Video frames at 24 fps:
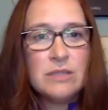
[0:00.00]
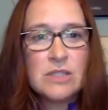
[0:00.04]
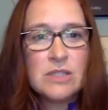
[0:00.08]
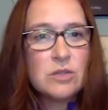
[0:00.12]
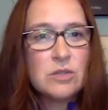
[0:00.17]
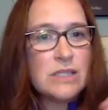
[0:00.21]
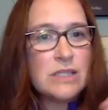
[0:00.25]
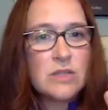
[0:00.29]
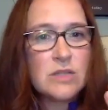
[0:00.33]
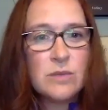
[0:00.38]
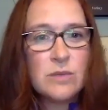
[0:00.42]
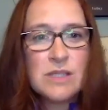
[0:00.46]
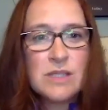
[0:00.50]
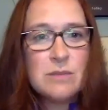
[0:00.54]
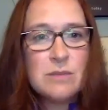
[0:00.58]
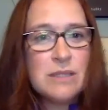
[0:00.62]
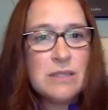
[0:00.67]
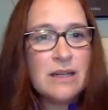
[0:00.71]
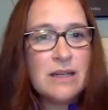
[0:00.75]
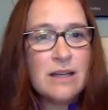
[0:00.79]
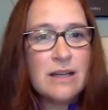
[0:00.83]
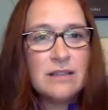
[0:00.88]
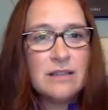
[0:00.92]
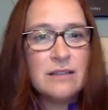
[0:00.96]
he squeezed me in
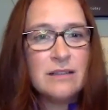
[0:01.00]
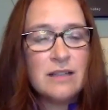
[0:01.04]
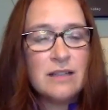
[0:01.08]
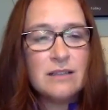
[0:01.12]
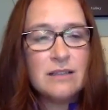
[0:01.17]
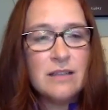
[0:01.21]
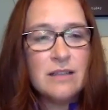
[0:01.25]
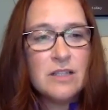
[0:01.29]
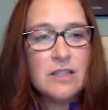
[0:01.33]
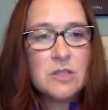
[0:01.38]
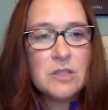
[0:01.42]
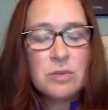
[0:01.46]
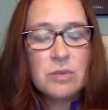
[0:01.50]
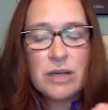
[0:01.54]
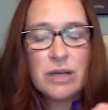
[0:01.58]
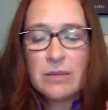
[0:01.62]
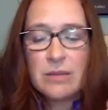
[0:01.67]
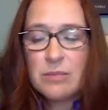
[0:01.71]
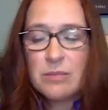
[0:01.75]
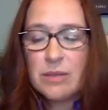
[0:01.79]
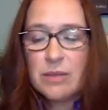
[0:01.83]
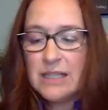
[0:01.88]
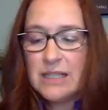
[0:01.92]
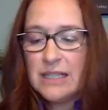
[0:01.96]
on a, on a lunch break.
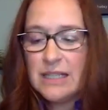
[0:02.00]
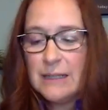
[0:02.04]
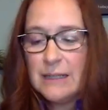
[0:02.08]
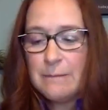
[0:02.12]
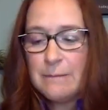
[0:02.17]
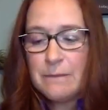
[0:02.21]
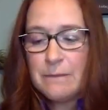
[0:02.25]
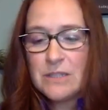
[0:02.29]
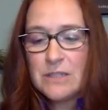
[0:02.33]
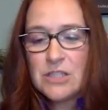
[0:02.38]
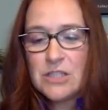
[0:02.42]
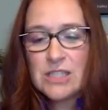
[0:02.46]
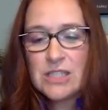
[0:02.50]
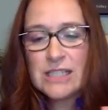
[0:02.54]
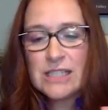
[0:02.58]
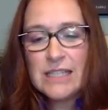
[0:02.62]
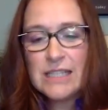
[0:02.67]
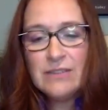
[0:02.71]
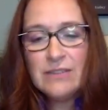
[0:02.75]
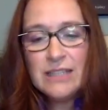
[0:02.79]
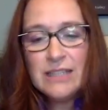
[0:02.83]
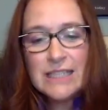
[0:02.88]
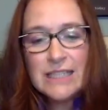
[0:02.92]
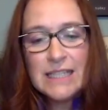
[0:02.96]
But just
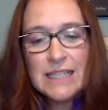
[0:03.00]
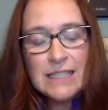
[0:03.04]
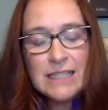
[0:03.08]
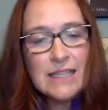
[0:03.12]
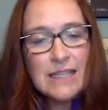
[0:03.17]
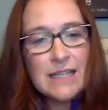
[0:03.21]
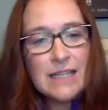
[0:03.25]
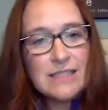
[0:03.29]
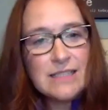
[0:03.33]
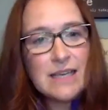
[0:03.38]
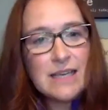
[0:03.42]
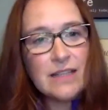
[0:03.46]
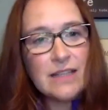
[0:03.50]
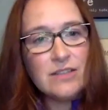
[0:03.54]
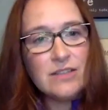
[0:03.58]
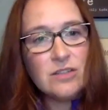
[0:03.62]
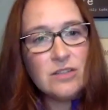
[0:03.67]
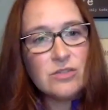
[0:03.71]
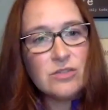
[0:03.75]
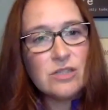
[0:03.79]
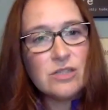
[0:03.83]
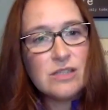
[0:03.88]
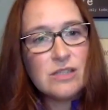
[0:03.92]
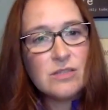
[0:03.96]
even getting that
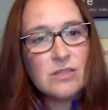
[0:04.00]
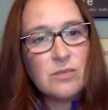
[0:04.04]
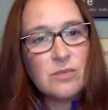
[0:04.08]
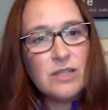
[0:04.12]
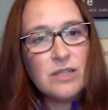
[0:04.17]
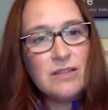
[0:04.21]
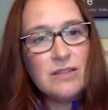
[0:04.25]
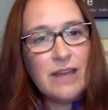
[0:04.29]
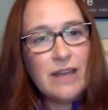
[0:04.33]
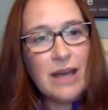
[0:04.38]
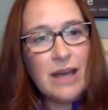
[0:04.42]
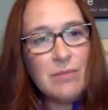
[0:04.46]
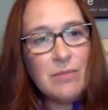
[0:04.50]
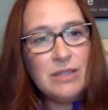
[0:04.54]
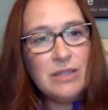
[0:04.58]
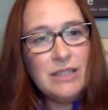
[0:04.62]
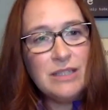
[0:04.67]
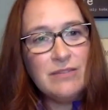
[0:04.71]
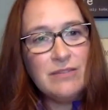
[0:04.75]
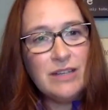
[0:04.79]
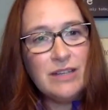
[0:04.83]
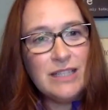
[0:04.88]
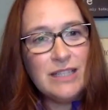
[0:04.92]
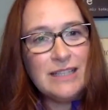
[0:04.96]
diagnosis wouldn't have happened
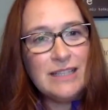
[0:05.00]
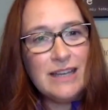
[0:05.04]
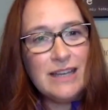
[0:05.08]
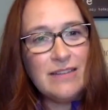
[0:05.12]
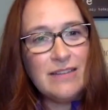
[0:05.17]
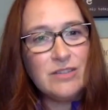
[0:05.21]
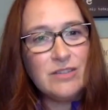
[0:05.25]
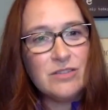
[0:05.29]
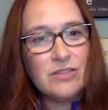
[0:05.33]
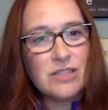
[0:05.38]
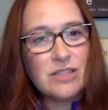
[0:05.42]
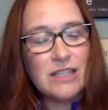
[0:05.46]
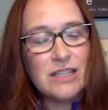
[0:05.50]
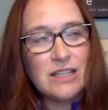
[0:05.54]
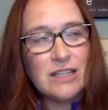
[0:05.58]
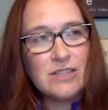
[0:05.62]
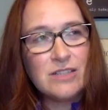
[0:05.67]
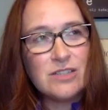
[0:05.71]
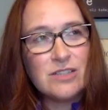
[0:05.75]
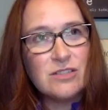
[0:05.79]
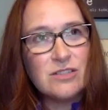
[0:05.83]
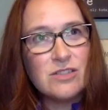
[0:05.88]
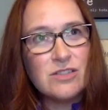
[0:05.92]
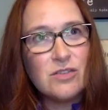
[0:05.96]
if I didn't have those
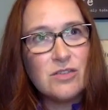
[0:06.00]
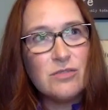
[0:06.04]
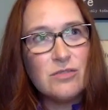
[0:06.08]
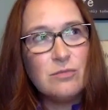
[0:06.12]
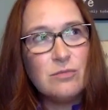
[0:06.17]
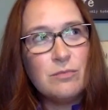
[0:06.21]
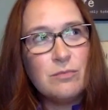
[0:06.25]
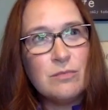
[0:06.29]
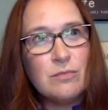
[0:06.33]
connections. So